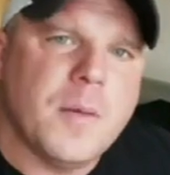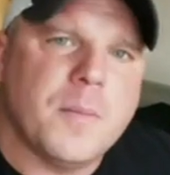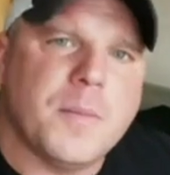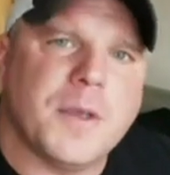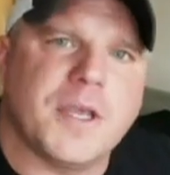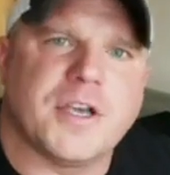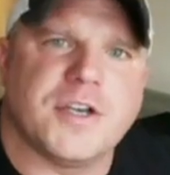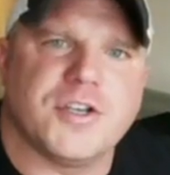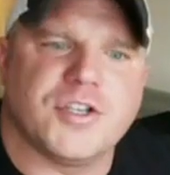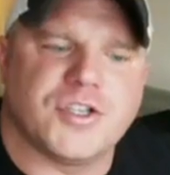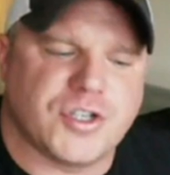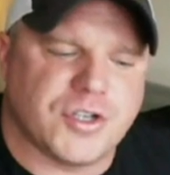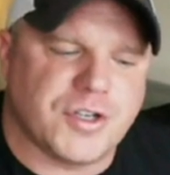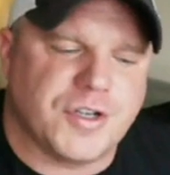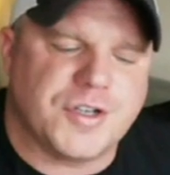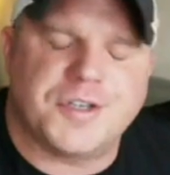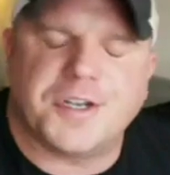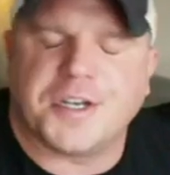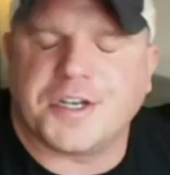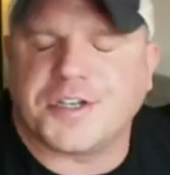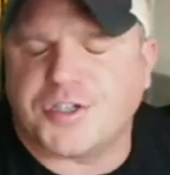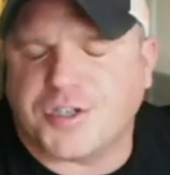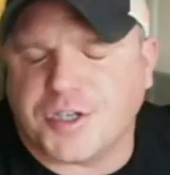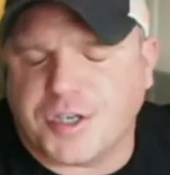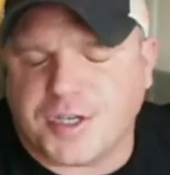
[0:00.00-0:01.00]
because your
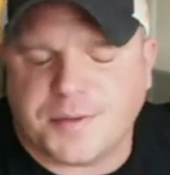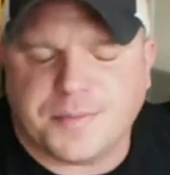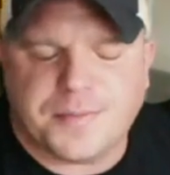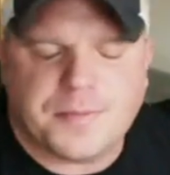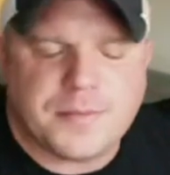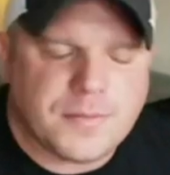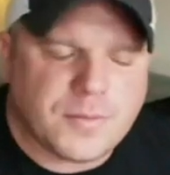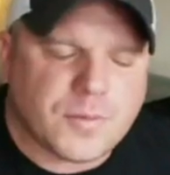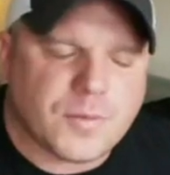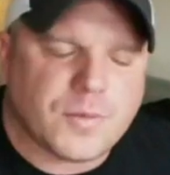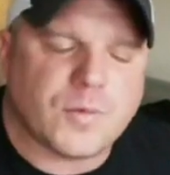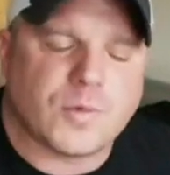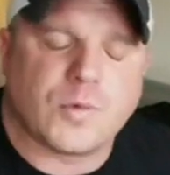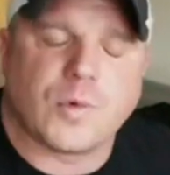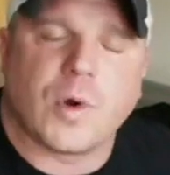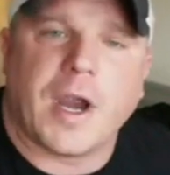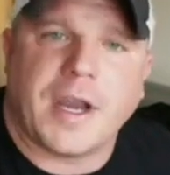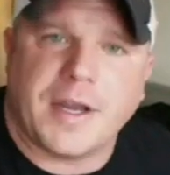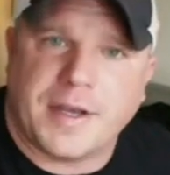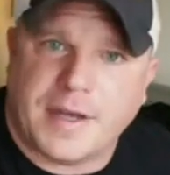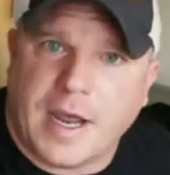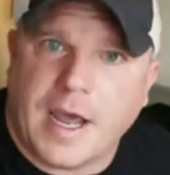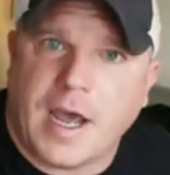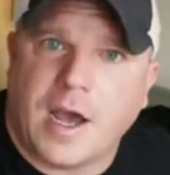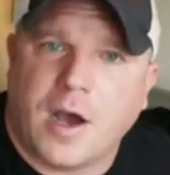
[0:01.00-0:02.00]
addiction
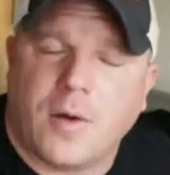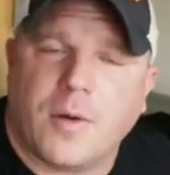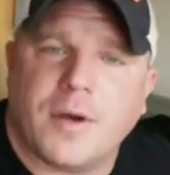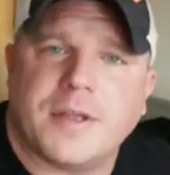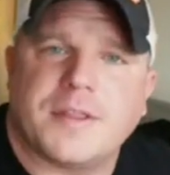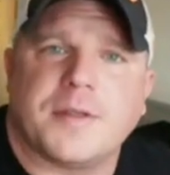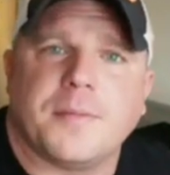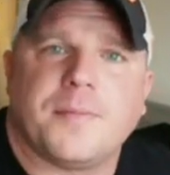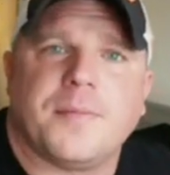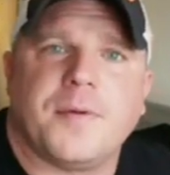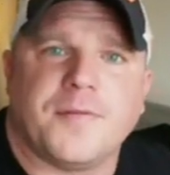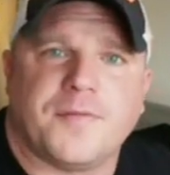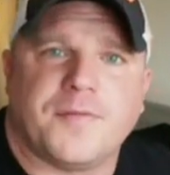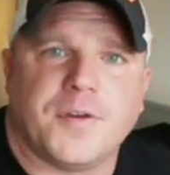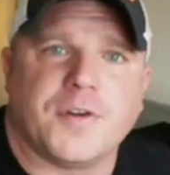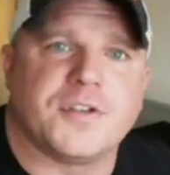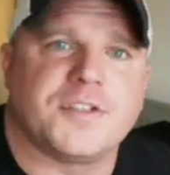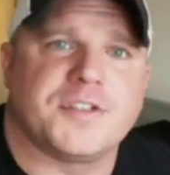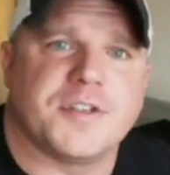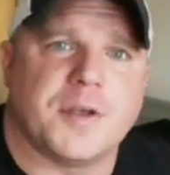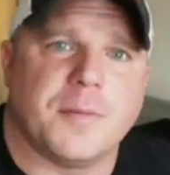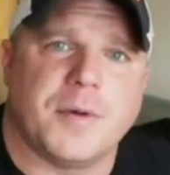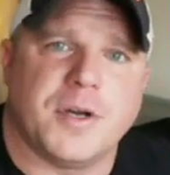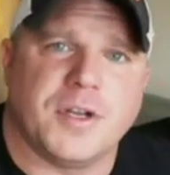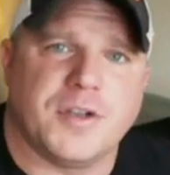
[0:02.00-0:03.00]
right now, if you're
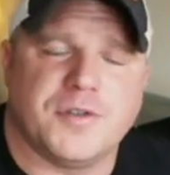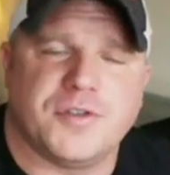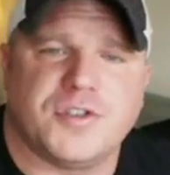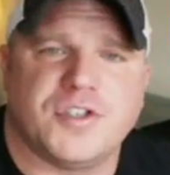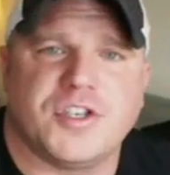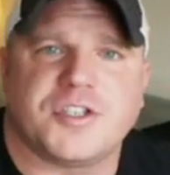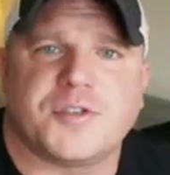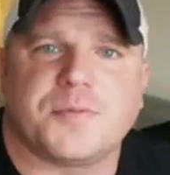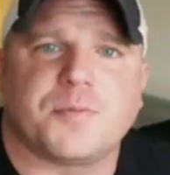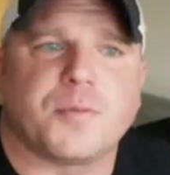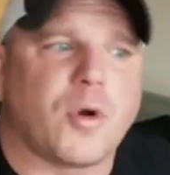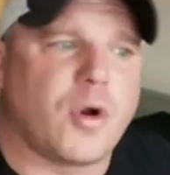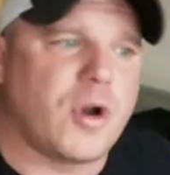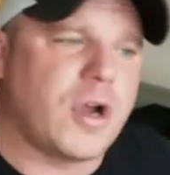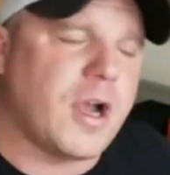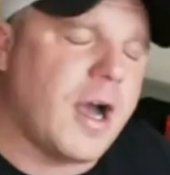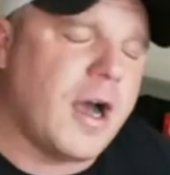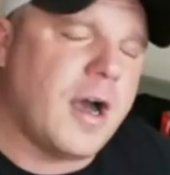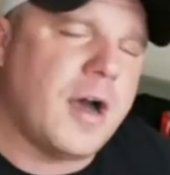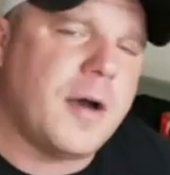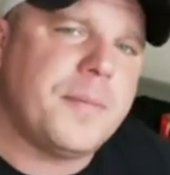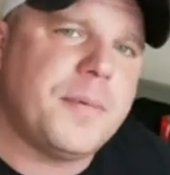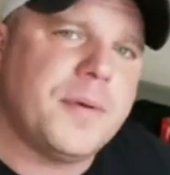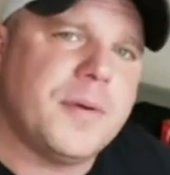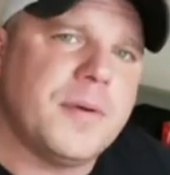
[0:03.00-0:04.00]
somebody who's just broke
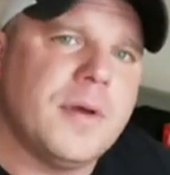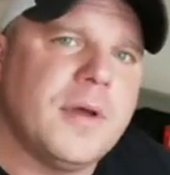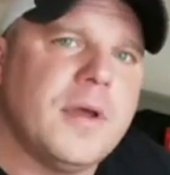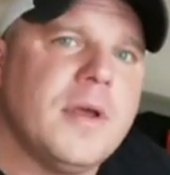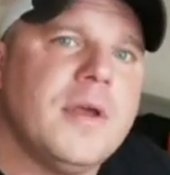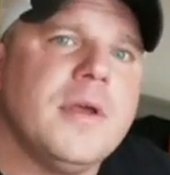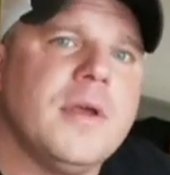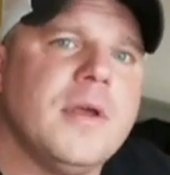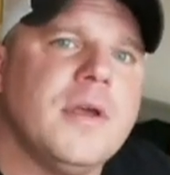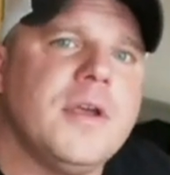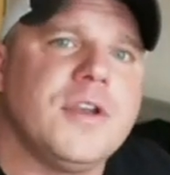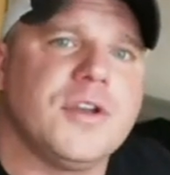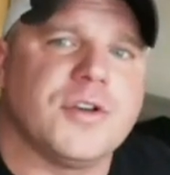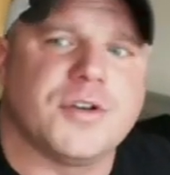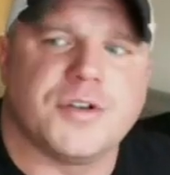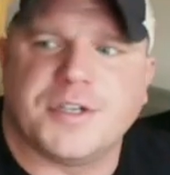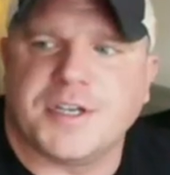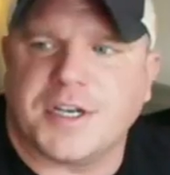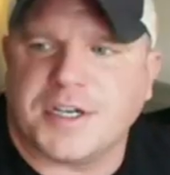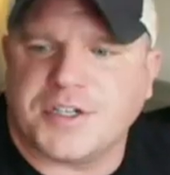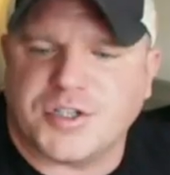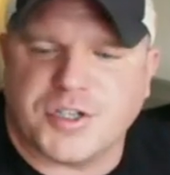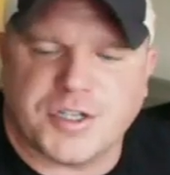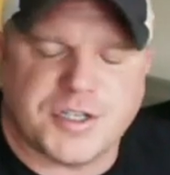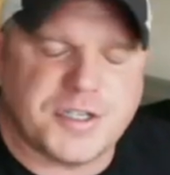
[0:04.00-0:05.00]
up, your
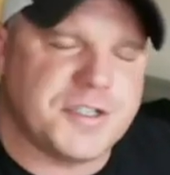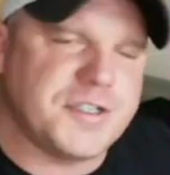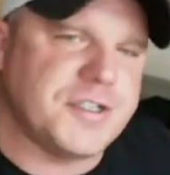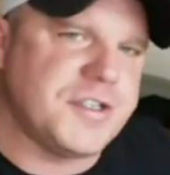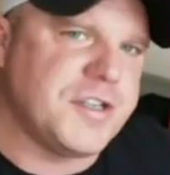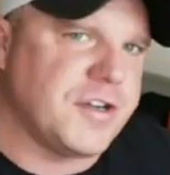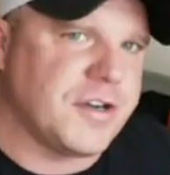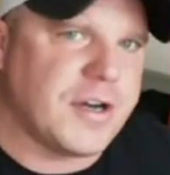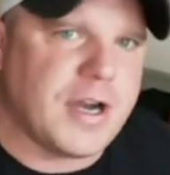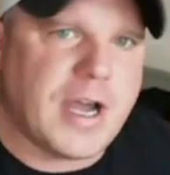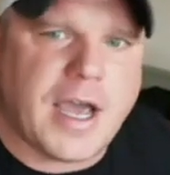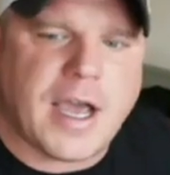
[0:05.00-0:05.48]
addiction is to your